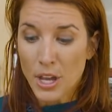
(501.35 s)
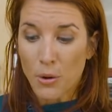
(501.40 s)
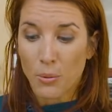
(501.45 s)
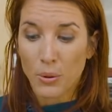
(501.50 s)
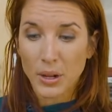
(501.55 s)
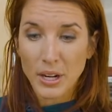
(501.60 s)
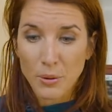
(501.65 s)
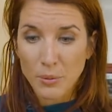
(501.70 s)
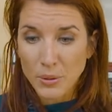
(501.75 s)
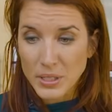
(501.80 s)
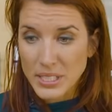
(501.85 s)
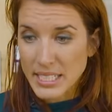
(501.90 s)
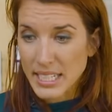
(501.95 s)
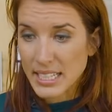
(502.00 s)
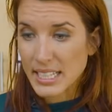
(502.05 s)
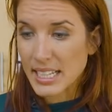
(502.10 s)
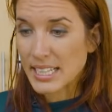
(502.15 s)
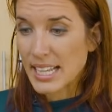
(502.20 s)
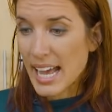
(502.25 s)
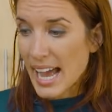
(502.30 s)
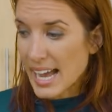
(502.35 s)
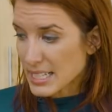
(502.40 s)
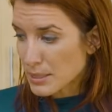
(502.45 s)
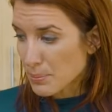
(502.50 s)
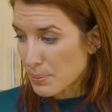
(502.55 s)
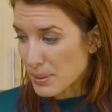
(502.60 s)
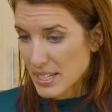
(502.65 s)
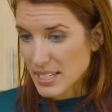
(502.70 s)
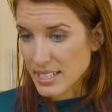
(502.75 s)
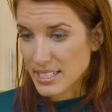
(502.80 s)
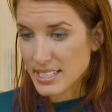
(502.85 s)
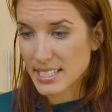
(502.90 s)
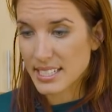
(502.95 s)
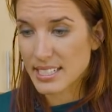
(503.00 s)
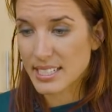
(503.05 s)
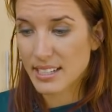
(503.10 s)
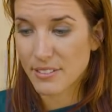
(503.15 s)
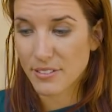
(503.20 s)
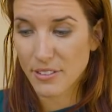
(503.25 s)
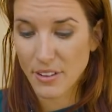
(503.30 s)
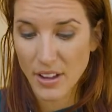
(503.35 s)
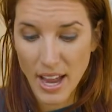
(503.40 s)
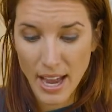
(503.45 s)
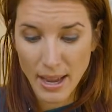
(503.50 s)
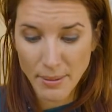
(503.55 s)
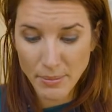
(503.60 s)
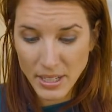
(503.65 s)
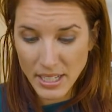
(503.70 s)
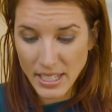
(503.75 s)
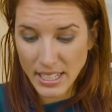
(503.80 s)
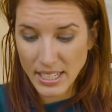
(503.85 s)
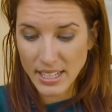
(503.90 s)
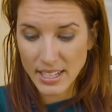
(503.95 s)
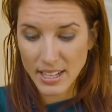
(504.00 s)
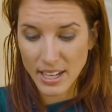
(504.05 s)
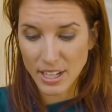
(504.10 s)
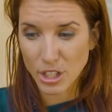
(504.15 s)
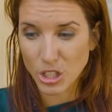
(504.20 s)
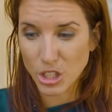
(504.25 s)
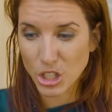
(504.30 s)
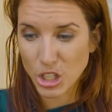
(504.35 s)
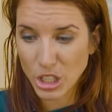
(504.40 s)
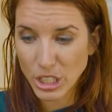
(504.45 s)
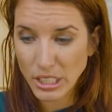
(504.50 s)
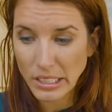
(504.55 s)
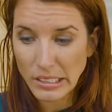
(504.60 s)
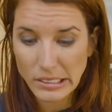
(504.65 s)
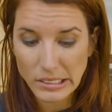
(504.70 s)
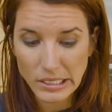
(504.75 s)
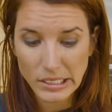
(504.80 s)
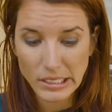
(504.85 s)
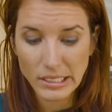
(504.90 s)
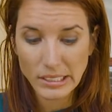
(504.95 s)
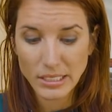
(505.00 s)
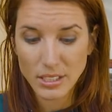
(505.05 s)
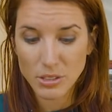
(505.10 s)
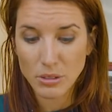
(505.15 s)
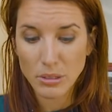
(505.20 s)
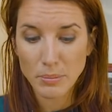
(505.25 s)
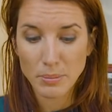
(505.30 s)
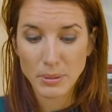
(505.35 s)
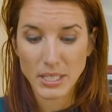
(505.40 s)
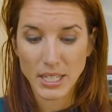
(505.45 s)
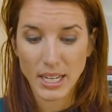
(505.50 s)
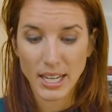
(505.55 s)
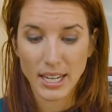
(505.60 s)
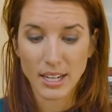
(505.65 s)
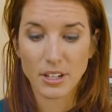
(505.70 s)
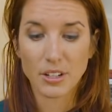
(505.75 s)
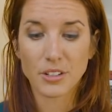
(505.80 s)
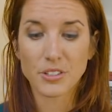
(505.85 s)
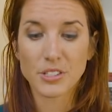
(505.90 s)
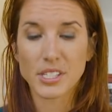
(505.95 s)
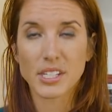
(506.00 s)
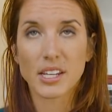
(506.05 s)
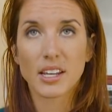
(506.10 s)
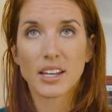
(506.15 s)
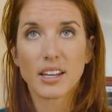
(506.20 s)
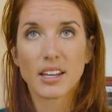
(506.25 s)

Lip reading: What I will say, the last piece, is if I'm gonna eat a shit ton of sweet potatoes,